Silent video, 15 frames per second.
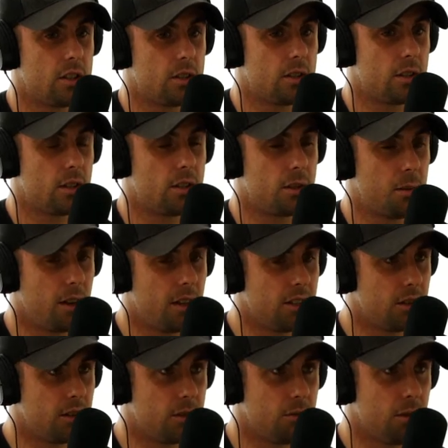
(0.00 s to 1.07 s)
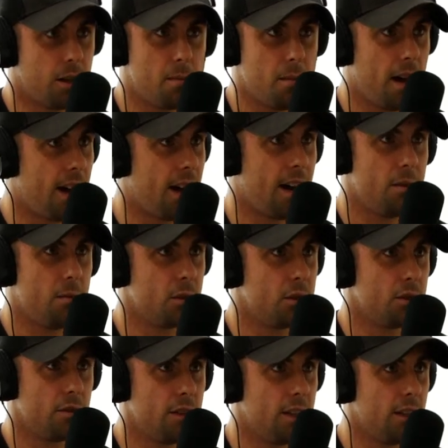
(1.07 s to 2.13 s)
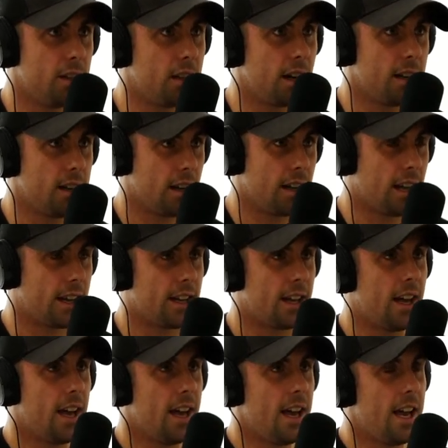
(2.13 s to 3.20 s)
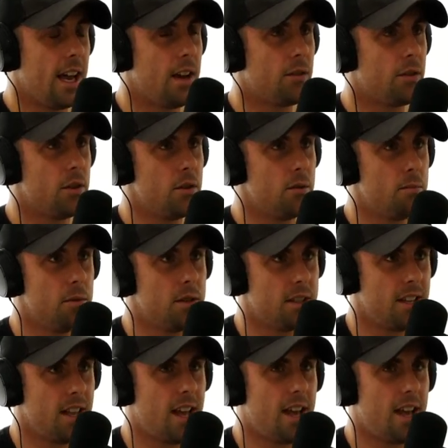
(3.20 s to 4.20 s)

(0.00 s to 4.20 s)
to be honest, it doesn't really matter how much I feel. If the numbers are there,